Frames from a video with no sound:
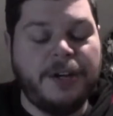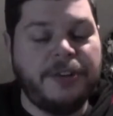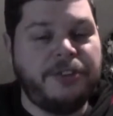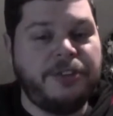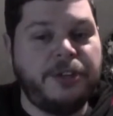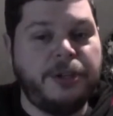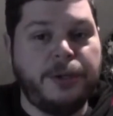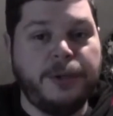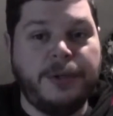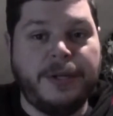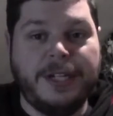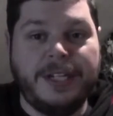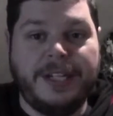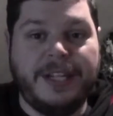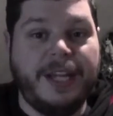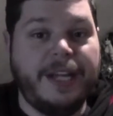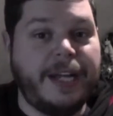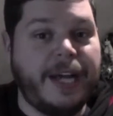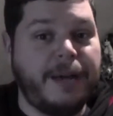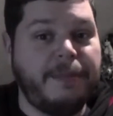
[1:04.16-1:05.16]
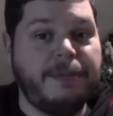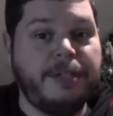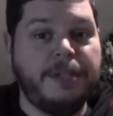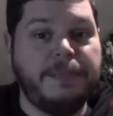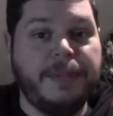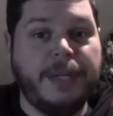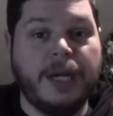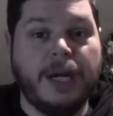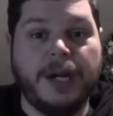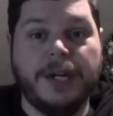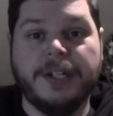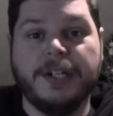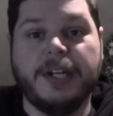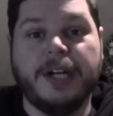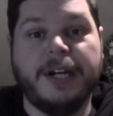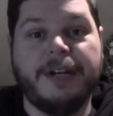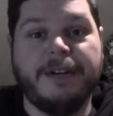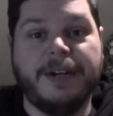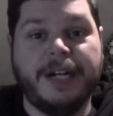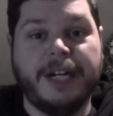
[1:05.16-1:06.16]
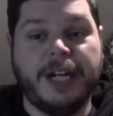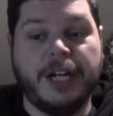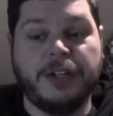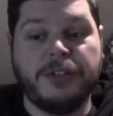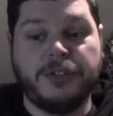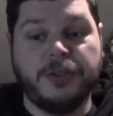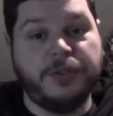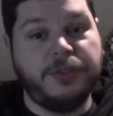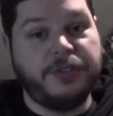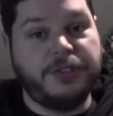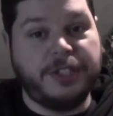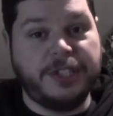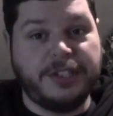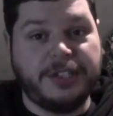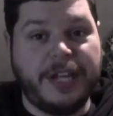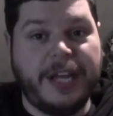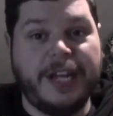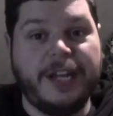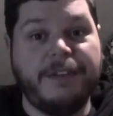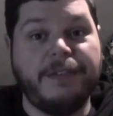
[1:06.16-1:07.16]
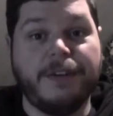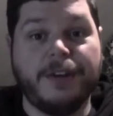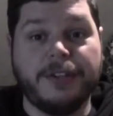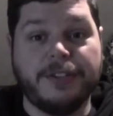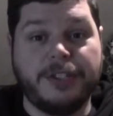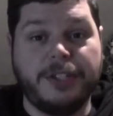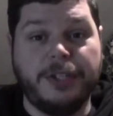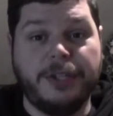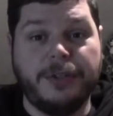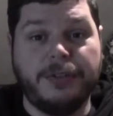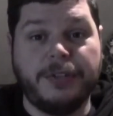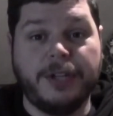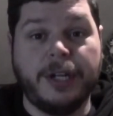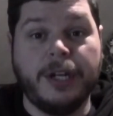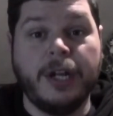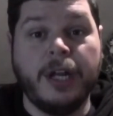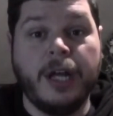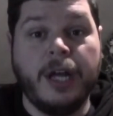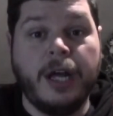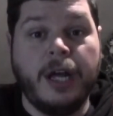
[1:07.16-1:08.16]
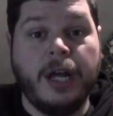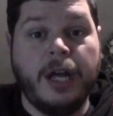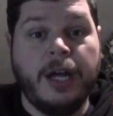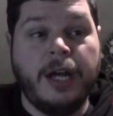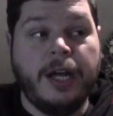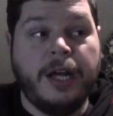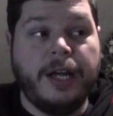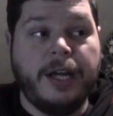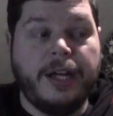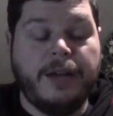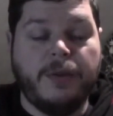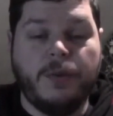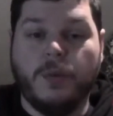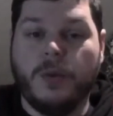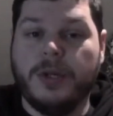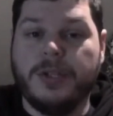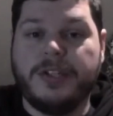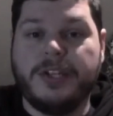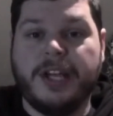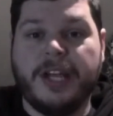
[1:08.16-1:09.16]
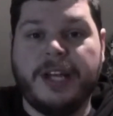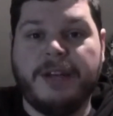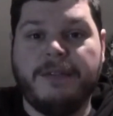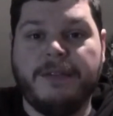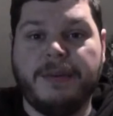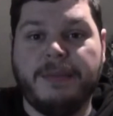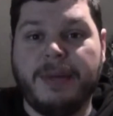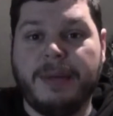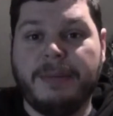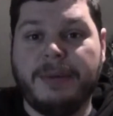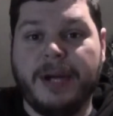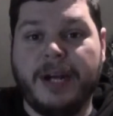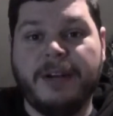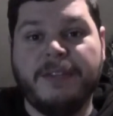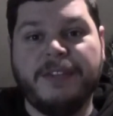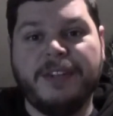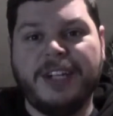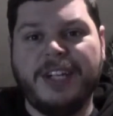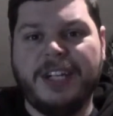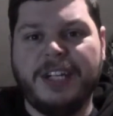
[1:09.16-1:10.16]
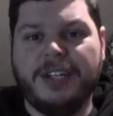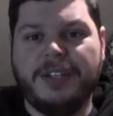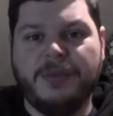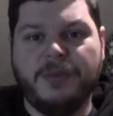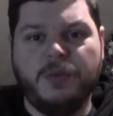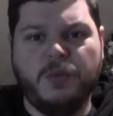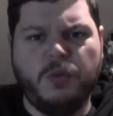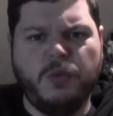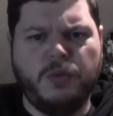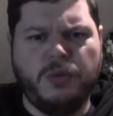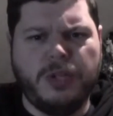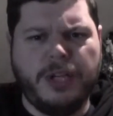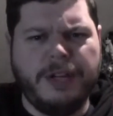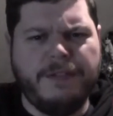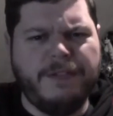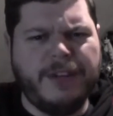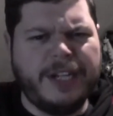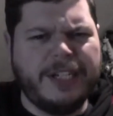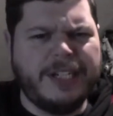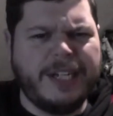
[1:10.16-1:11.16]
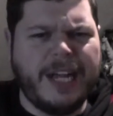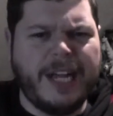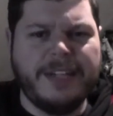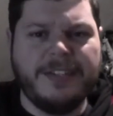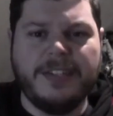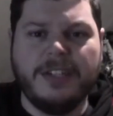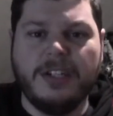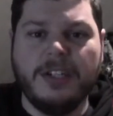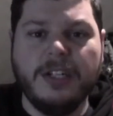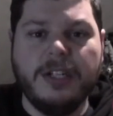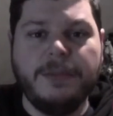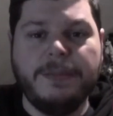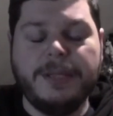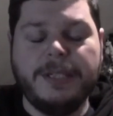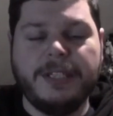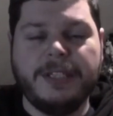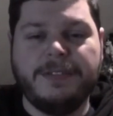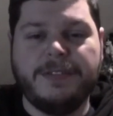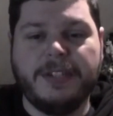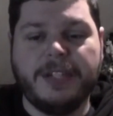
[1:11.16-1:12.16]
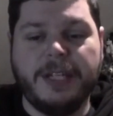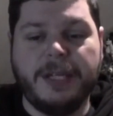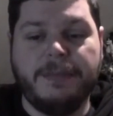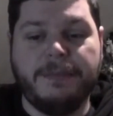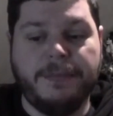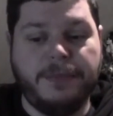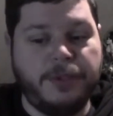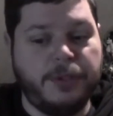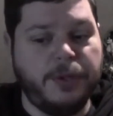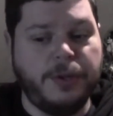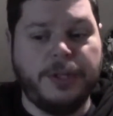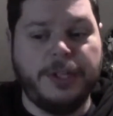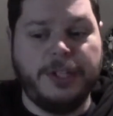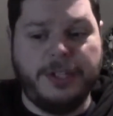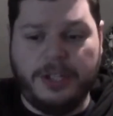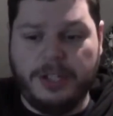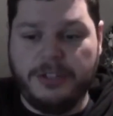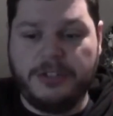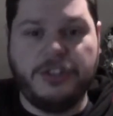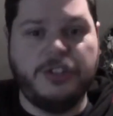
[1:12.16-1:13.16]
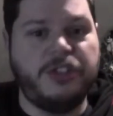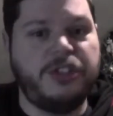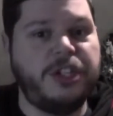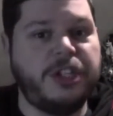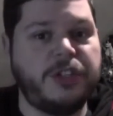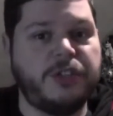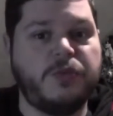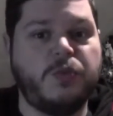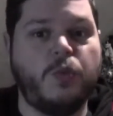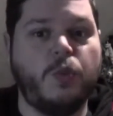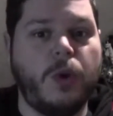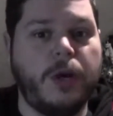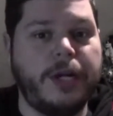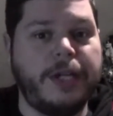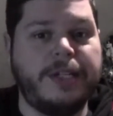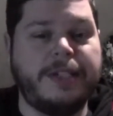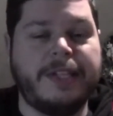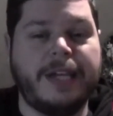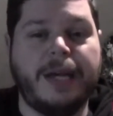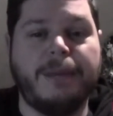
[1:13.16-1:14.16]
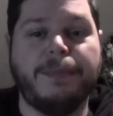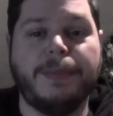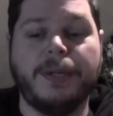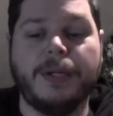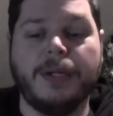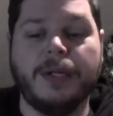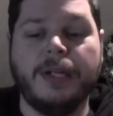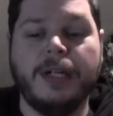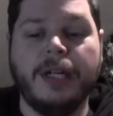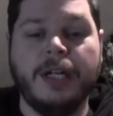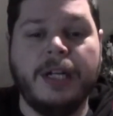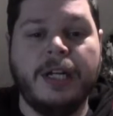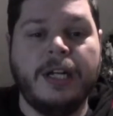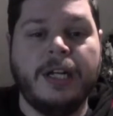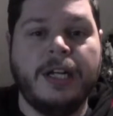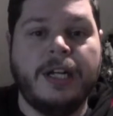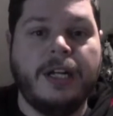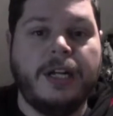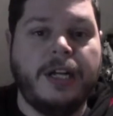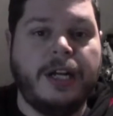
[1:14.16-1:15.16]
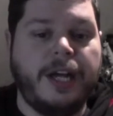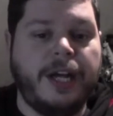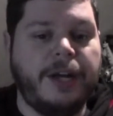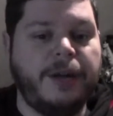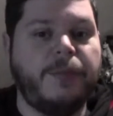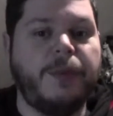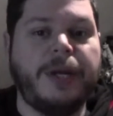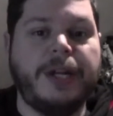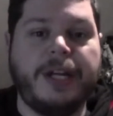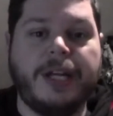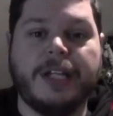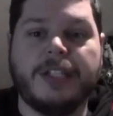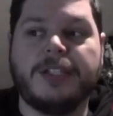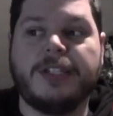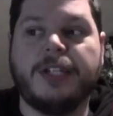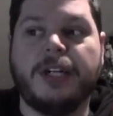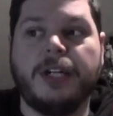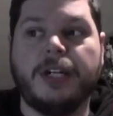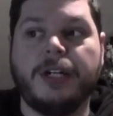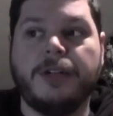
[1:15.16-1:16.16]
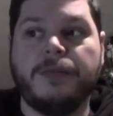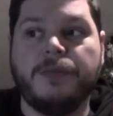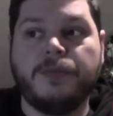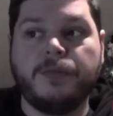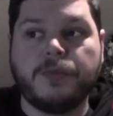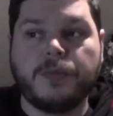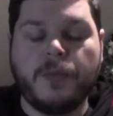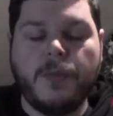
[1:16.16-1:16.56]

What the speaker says: also they happen to be online right now, so it's just handy for us to use it. Once again, remember, every convention has it a little bit differently, so this is just one example and a way to get started.